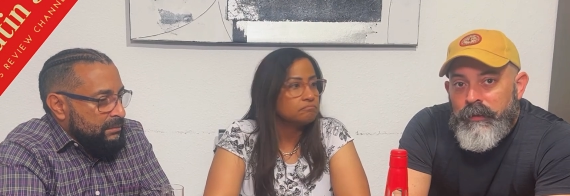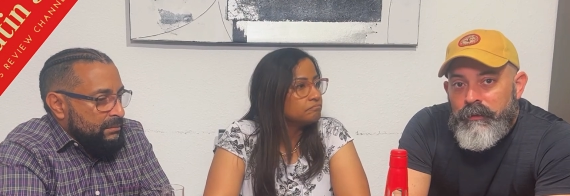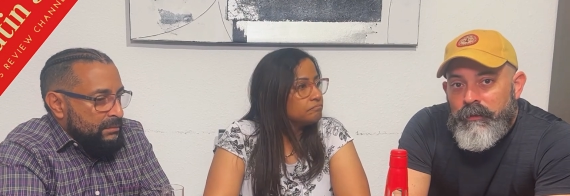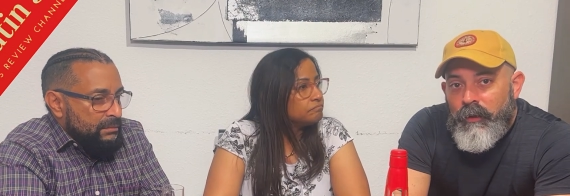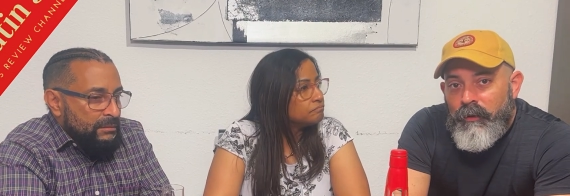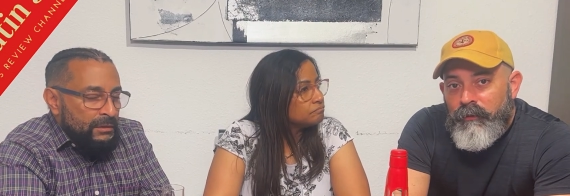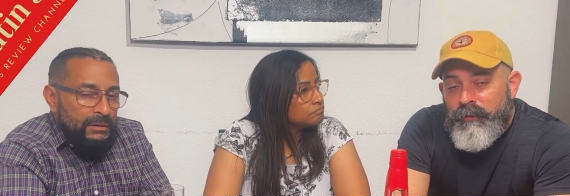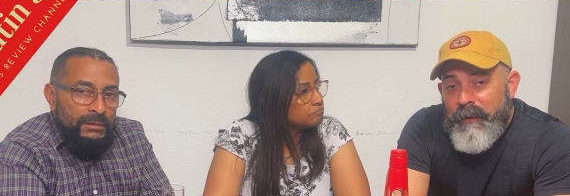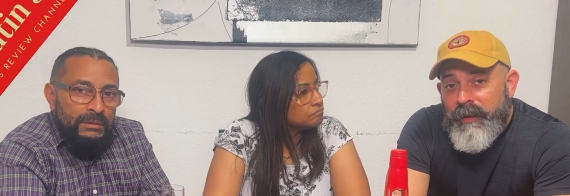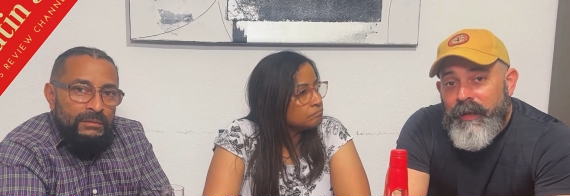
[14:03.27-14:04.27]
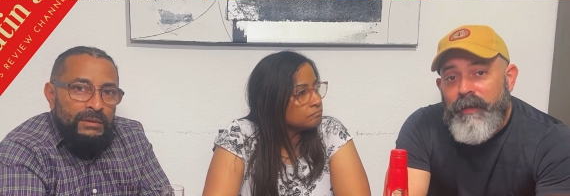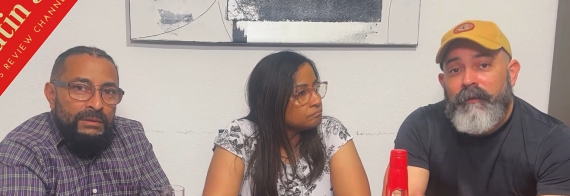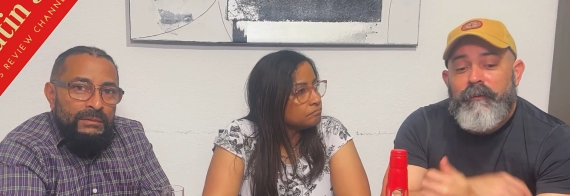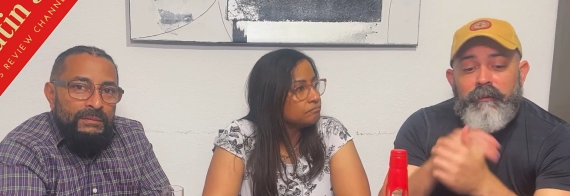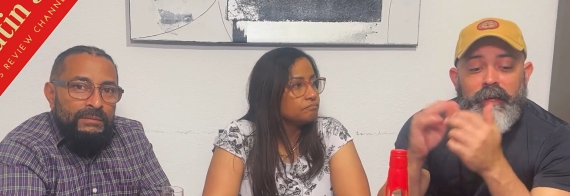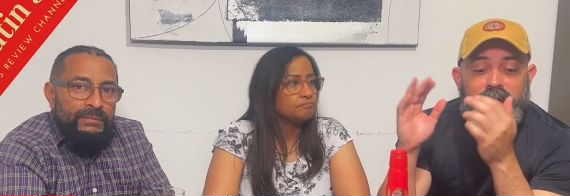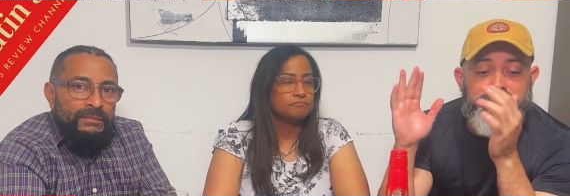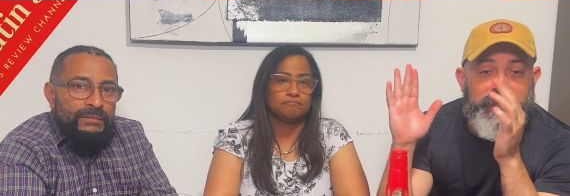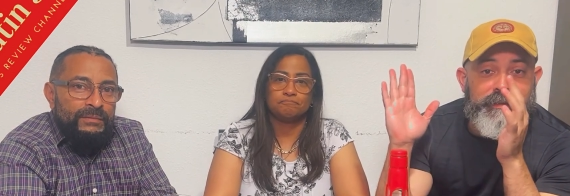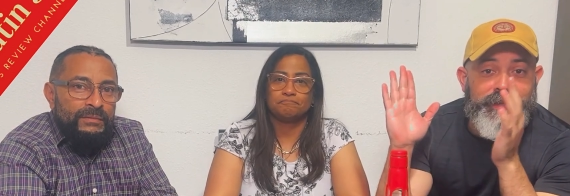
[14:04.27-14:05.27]
Speaker 1: so family we're gonna
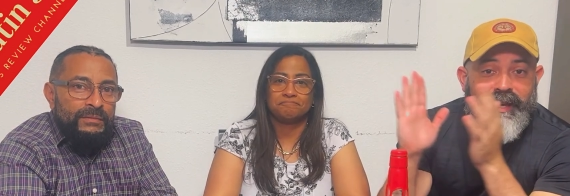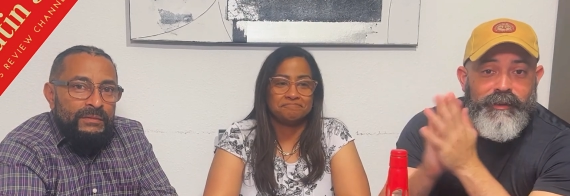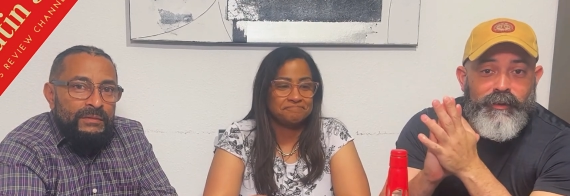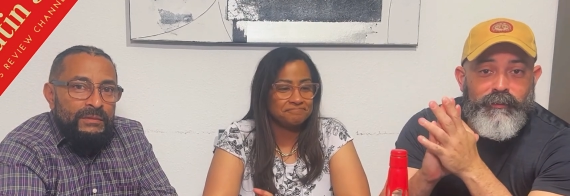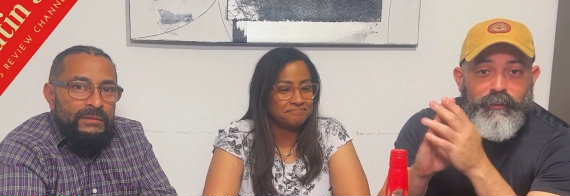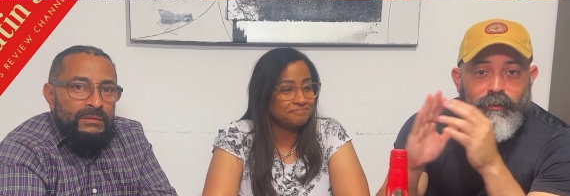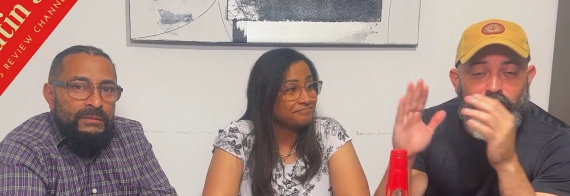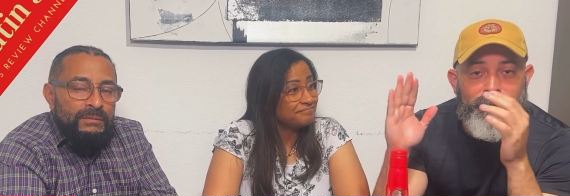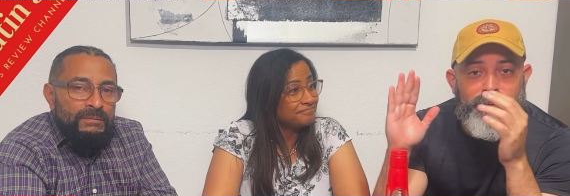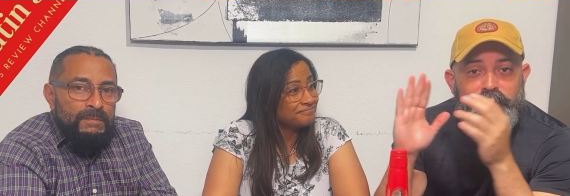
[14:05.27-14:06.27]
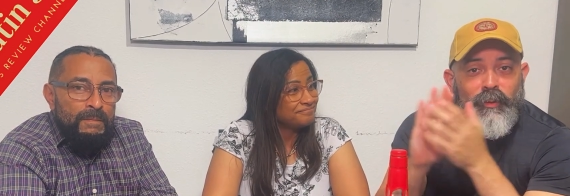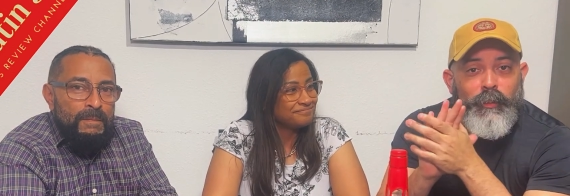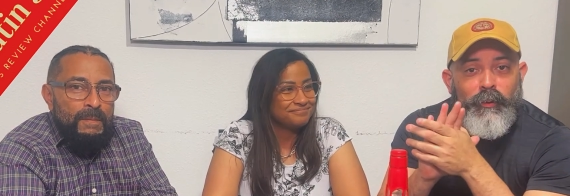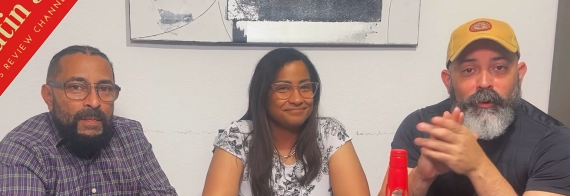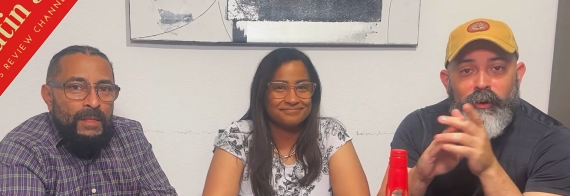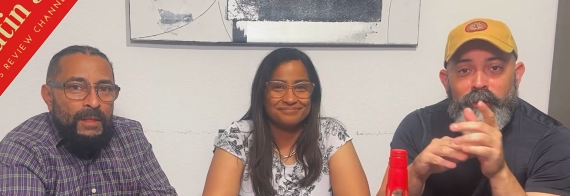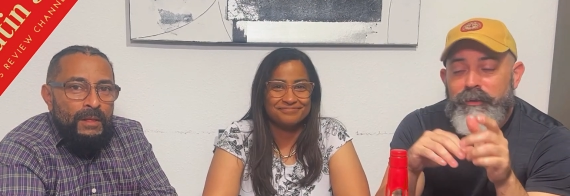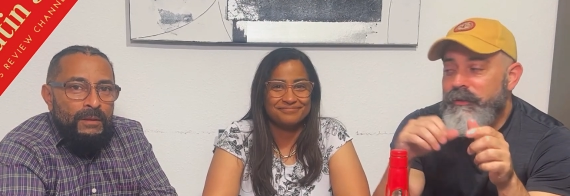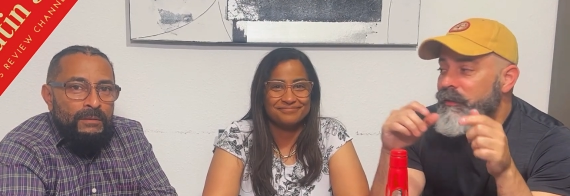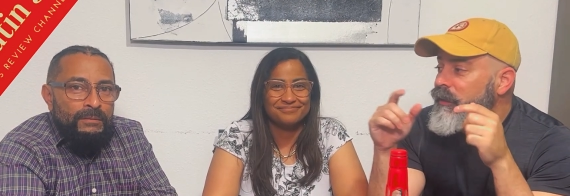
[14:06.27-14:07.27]
say thank you for all your
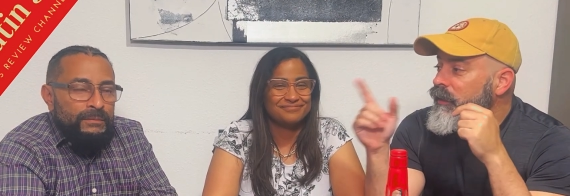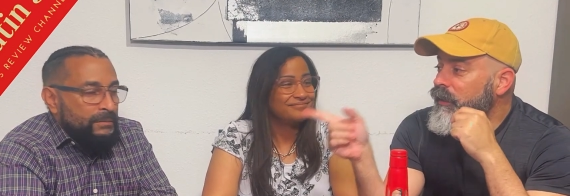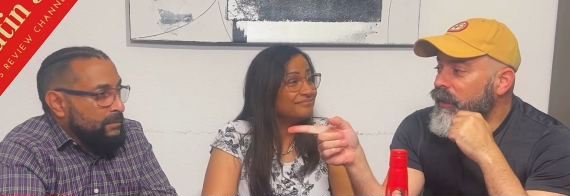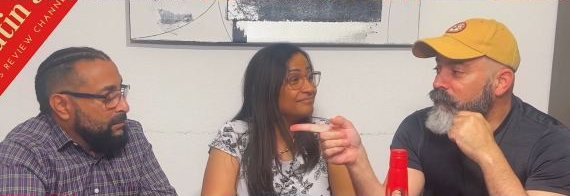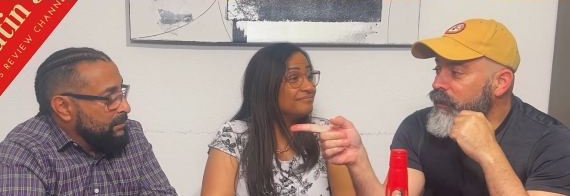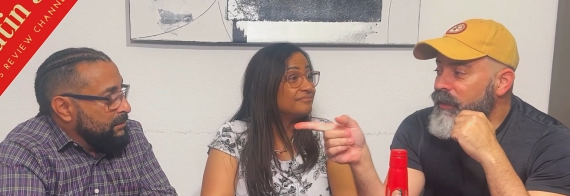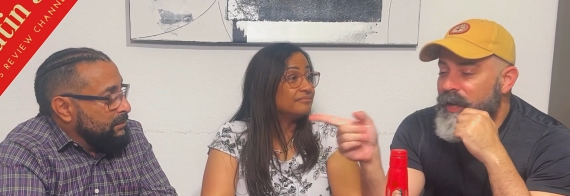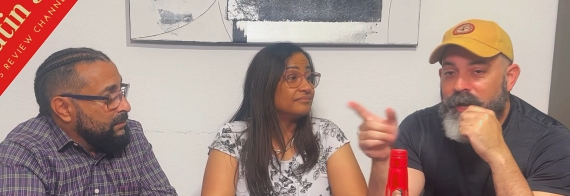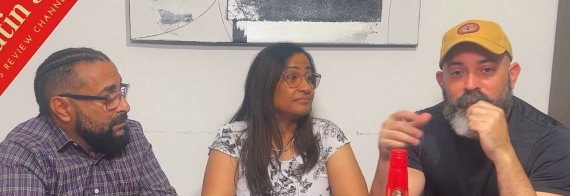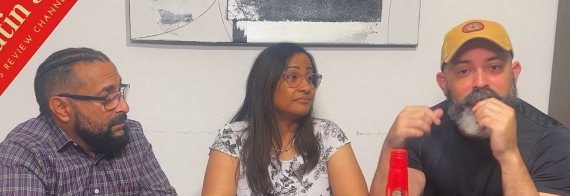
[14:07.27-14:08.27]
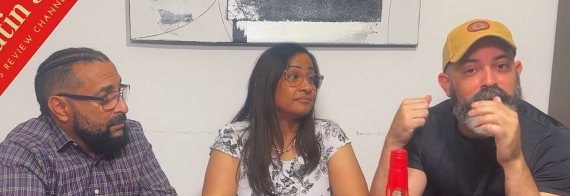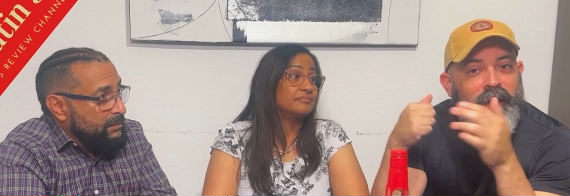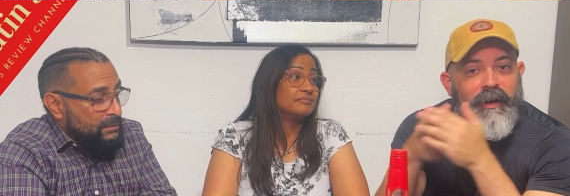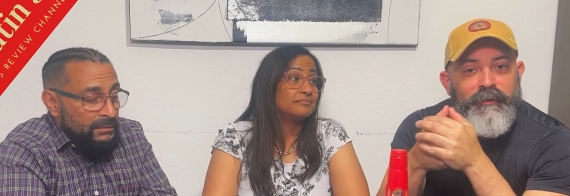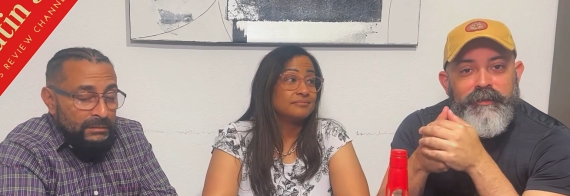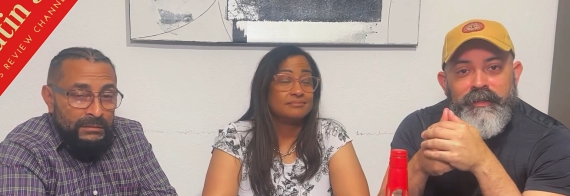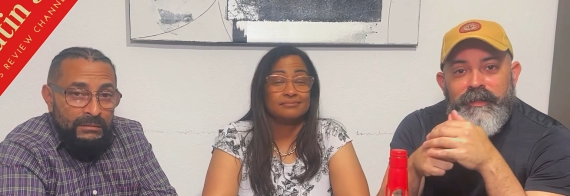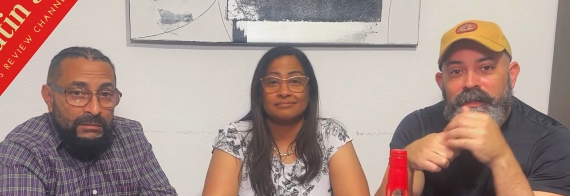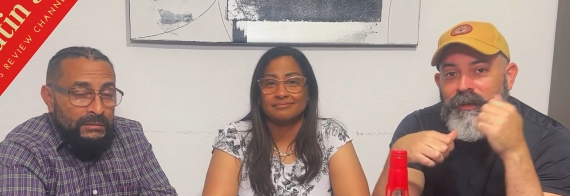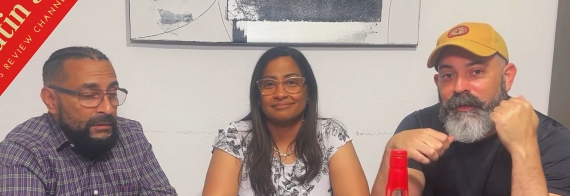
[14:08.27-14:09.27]
supports every day we found
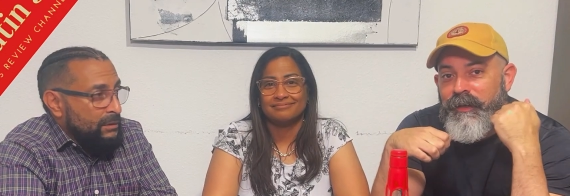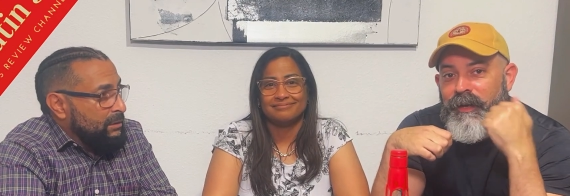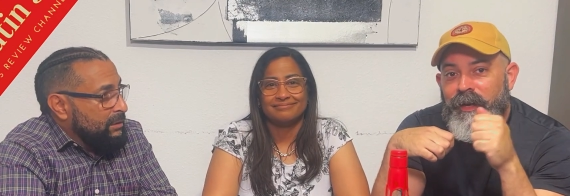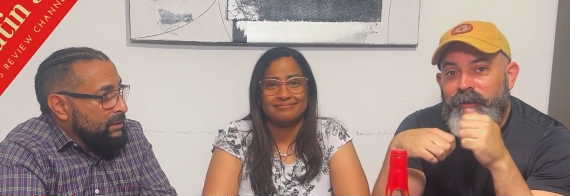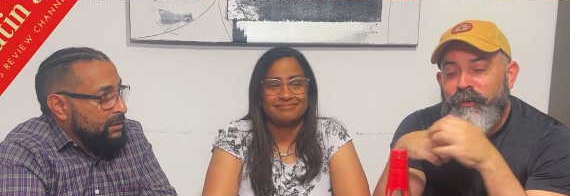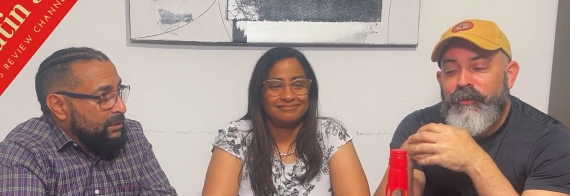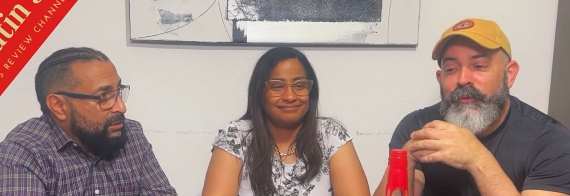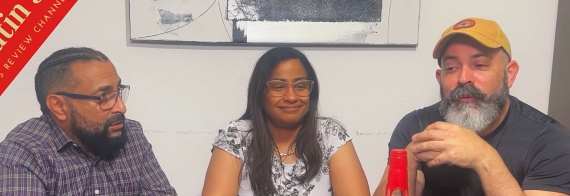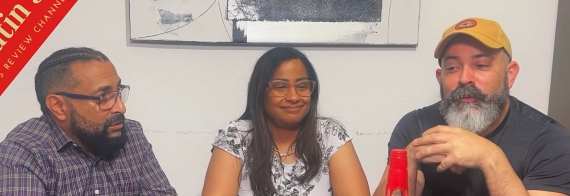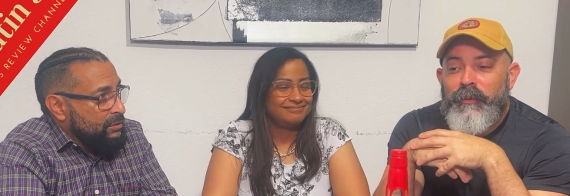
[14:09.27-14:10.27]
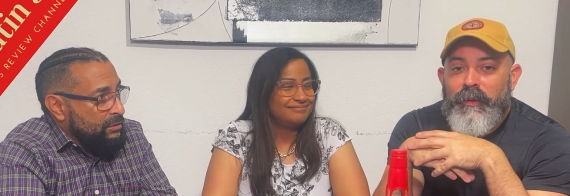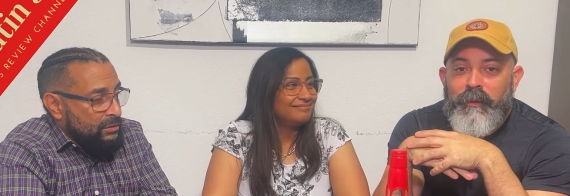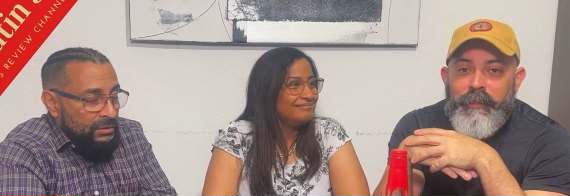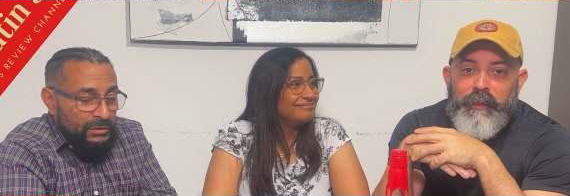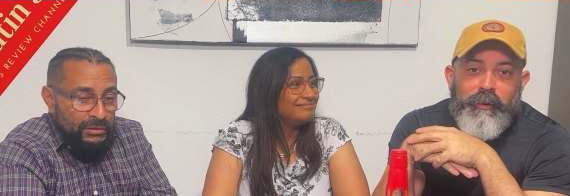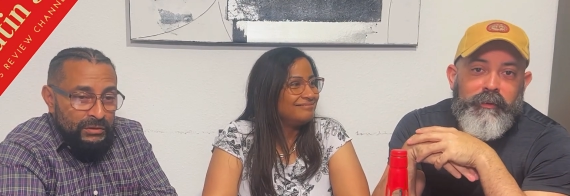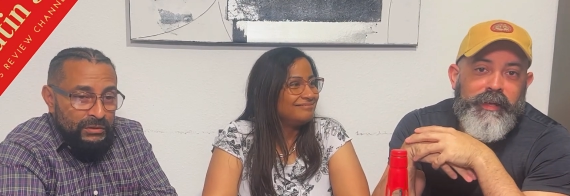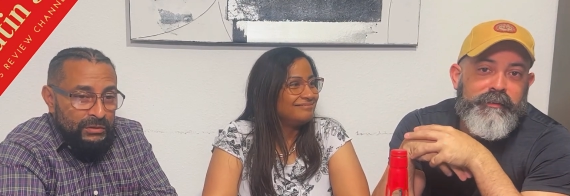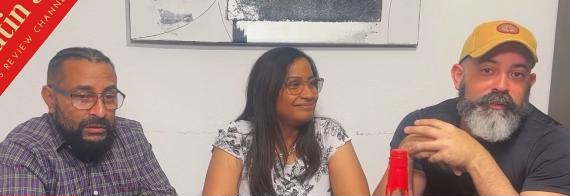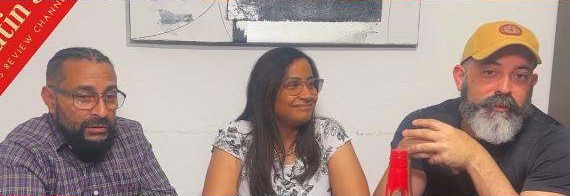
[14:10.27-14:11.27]
uh, new uh, people
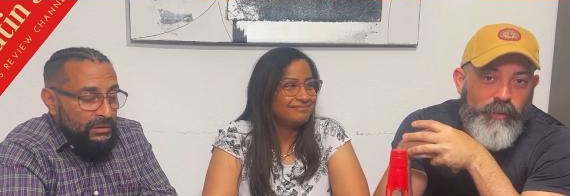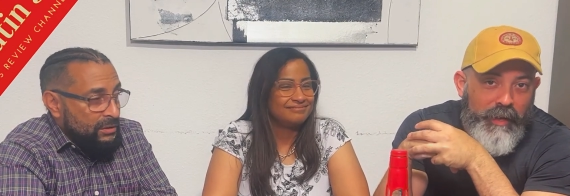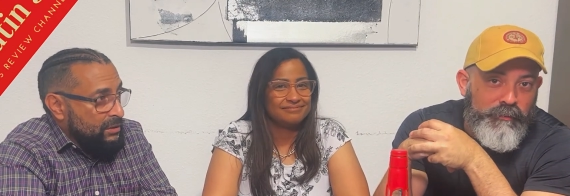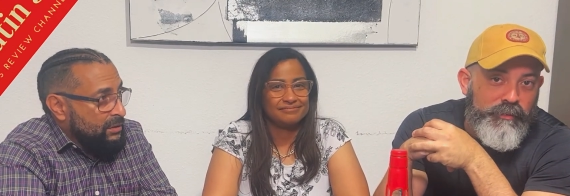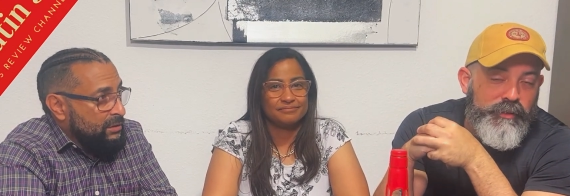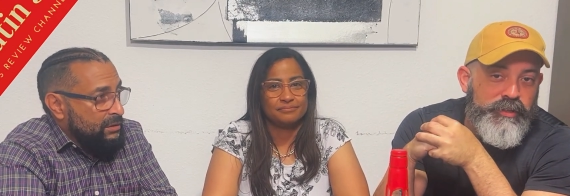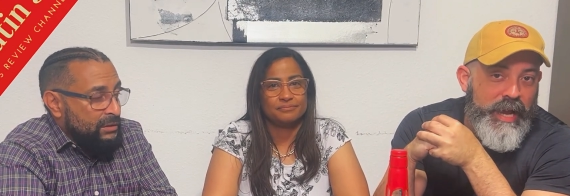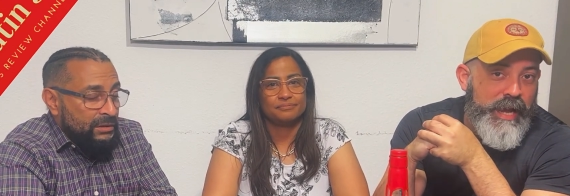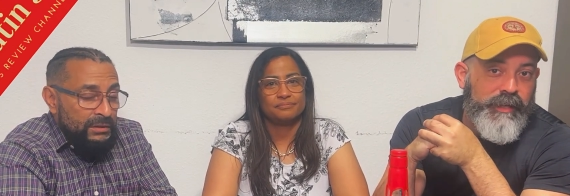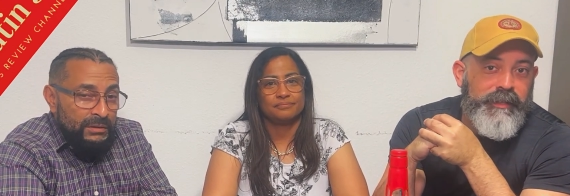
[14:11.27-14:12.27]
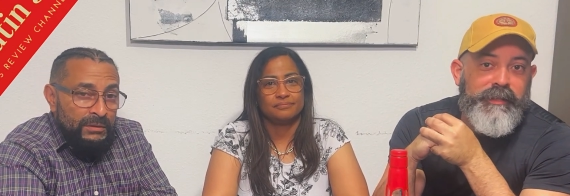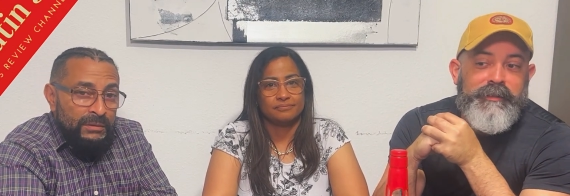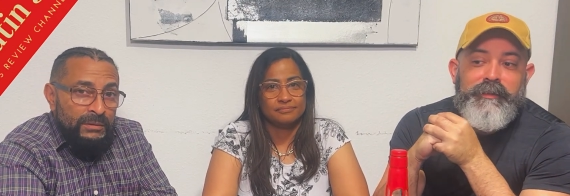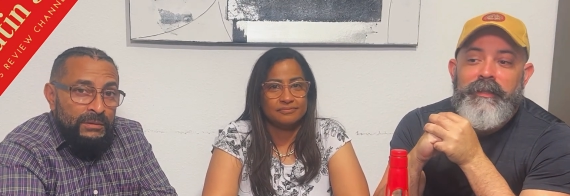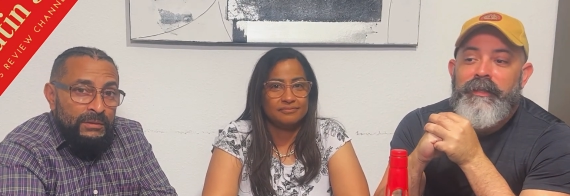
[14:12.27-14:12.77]
that subscribe to the channels.